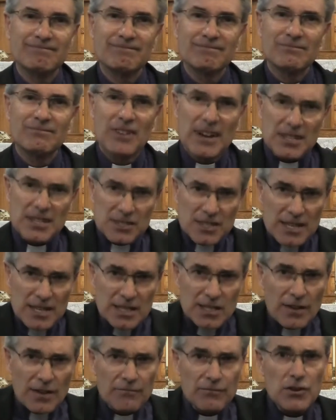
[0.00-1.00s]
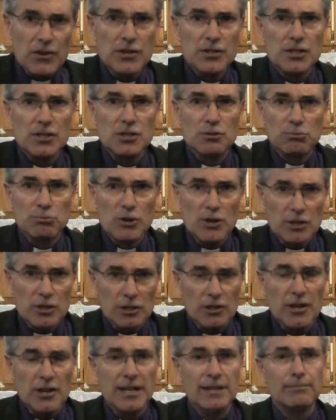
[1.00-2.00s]
Friends, these are verses worth
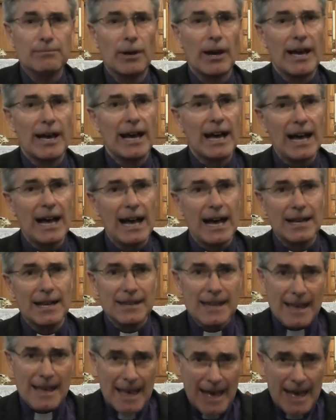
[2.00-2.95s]
learning by heart